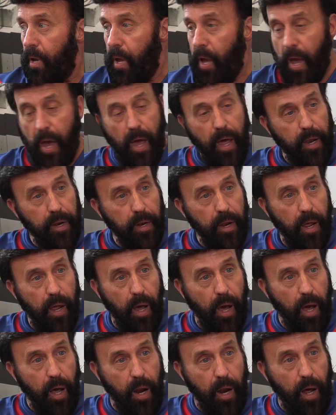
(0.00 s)
and
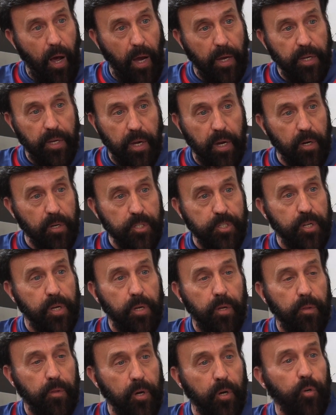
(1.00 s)
I can
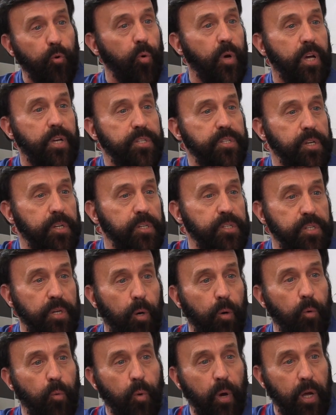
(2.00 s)
guarantee their grades
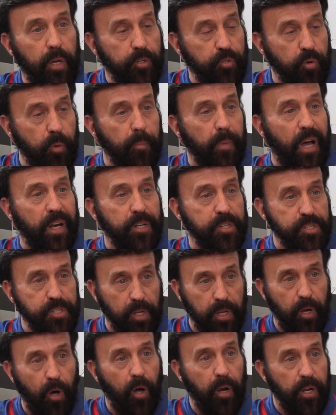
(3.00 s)
accelerate
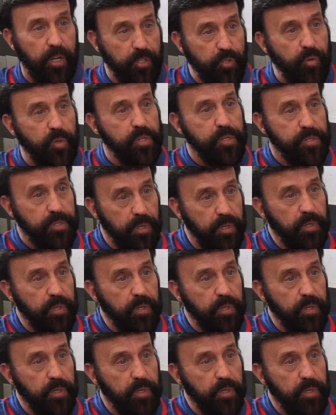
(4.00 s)
tremendously on interest.